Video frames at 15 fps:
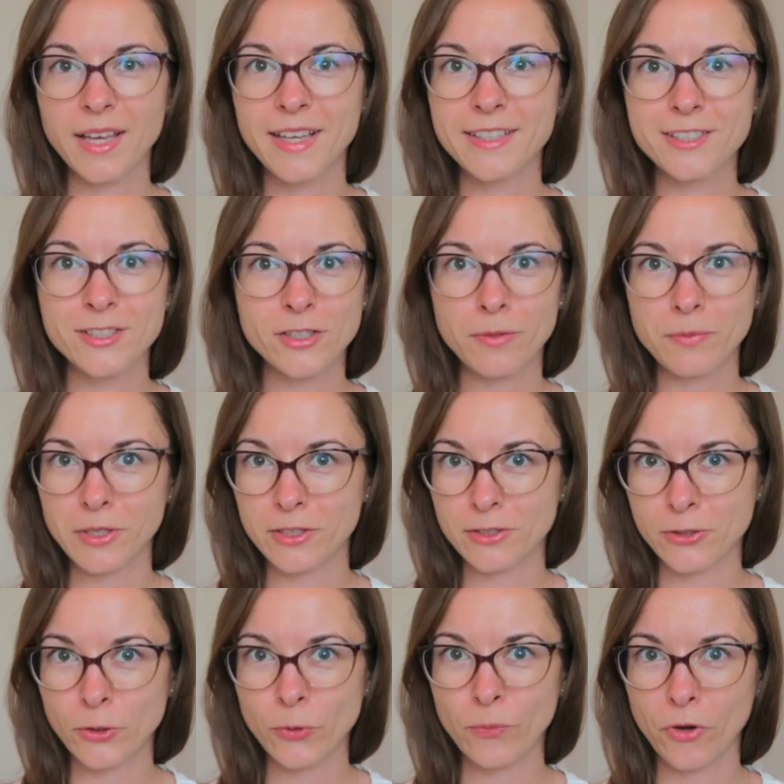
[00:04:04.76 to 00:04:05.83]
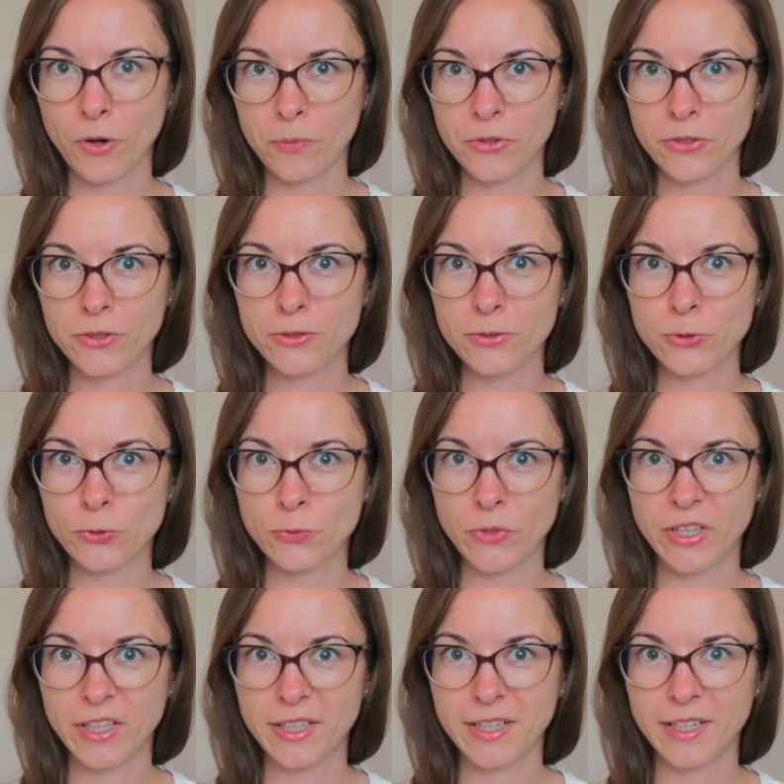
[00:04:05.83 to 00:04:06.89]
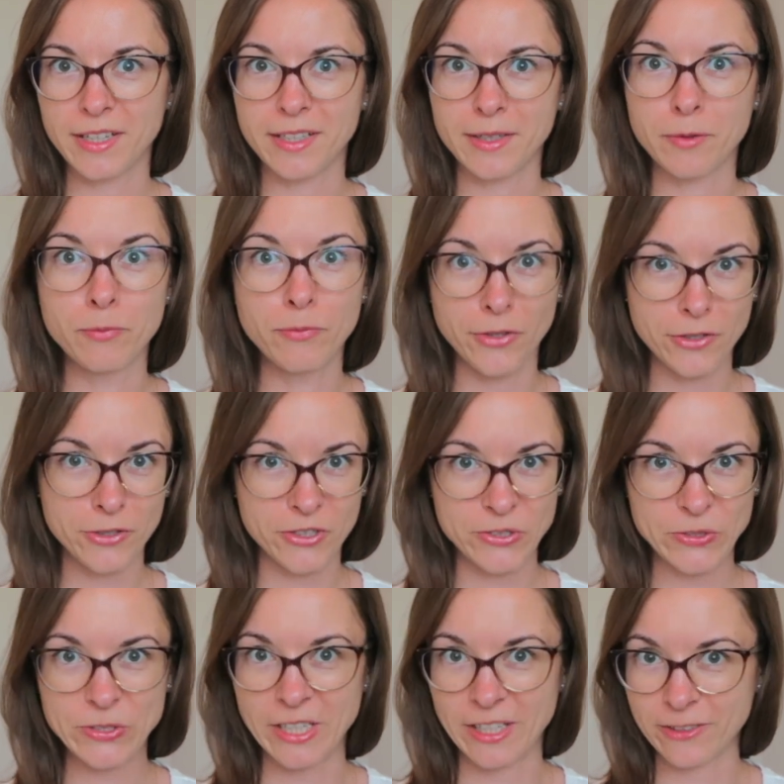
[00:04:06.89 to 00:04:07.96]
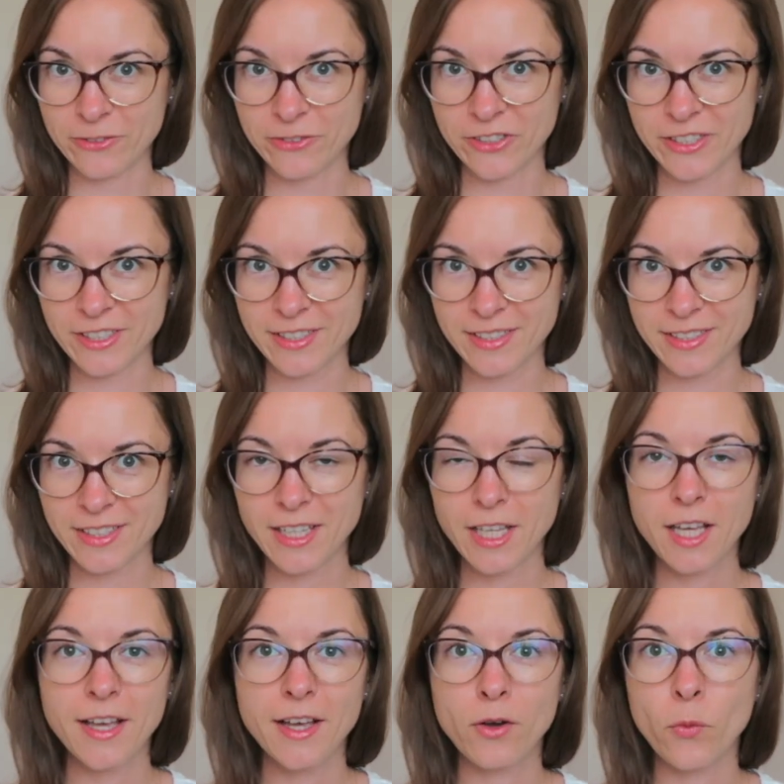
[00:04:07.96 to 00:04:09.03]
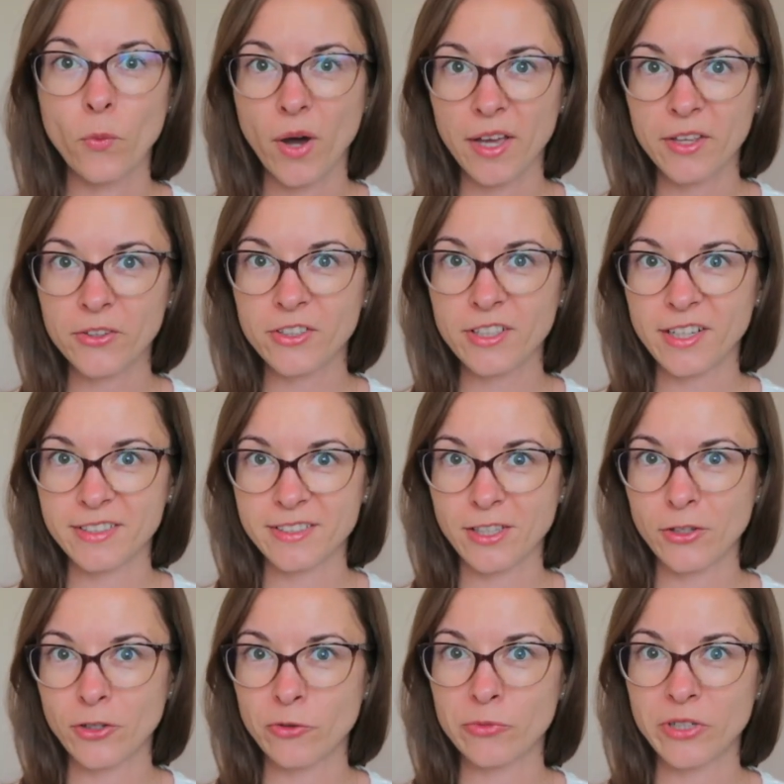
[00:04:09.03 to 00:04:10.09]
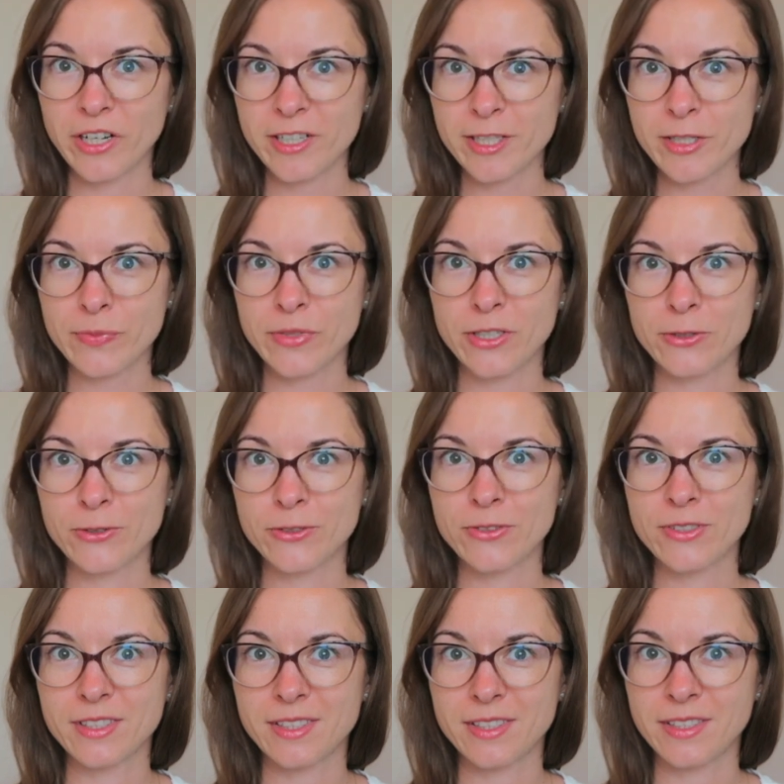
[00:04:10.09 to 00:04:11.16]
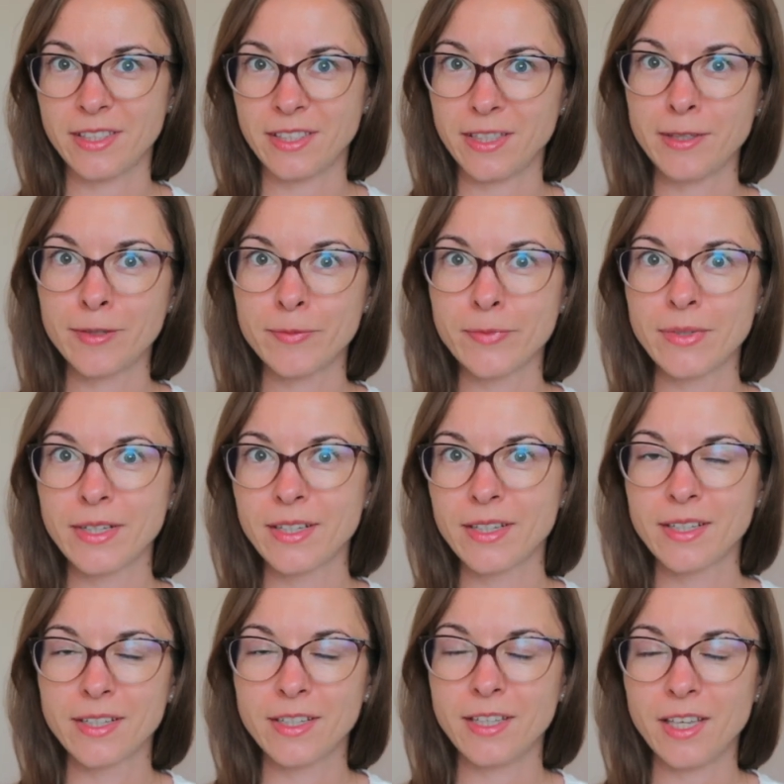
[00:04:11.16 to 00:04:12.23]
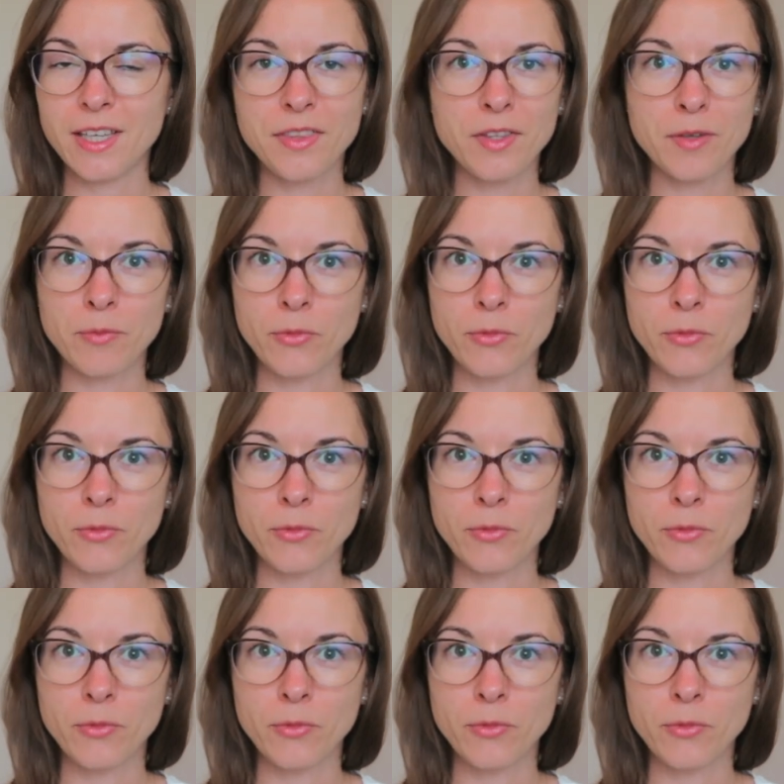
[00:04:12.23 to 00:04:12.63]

It's normally so popular to make mirror selfies. Why not asking your bridesmaid to do the same in the